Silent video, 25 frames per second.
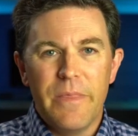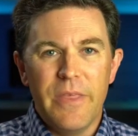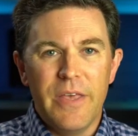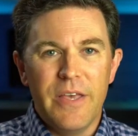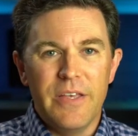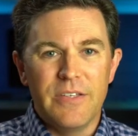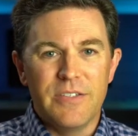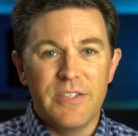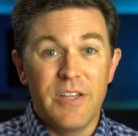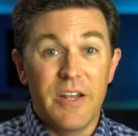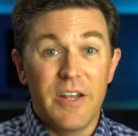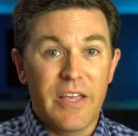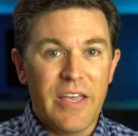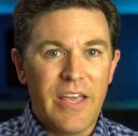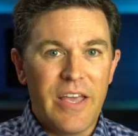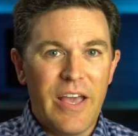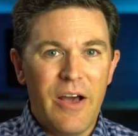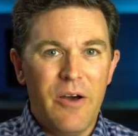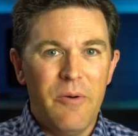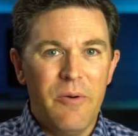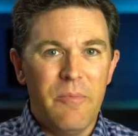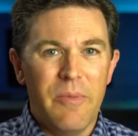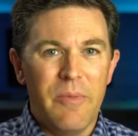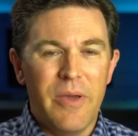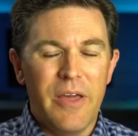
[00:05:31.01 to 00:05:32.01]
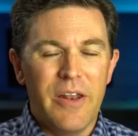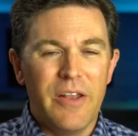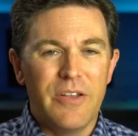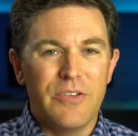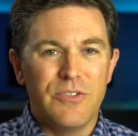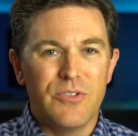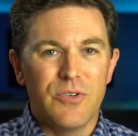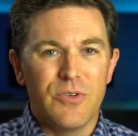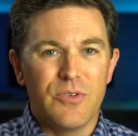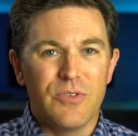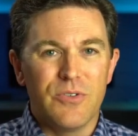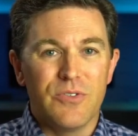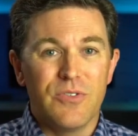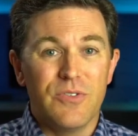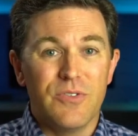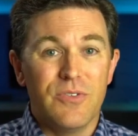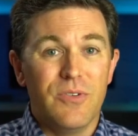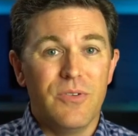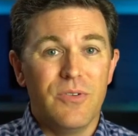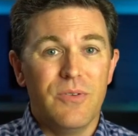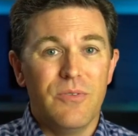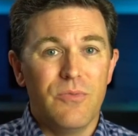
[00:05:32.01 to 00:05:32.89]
is an account manager's